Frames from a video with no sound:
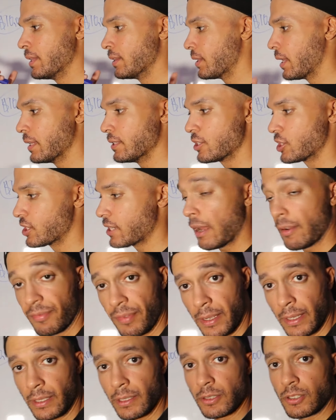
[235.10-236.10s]
and, and,
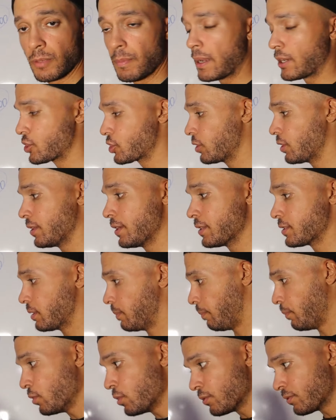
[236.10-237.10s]
stuffing to make sure it
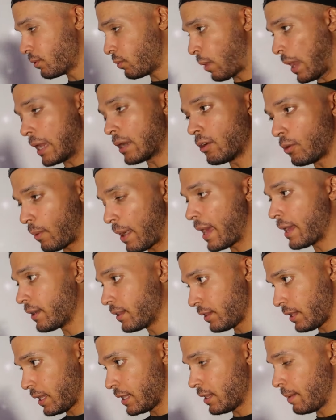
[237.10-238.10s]
doesn't move and rattle around
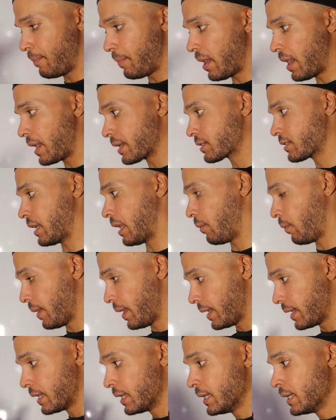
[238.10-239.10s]
in the in the box. That
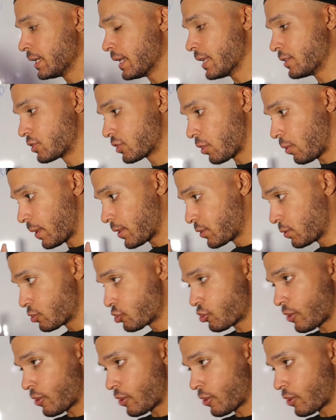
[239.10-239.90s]
way, it's going through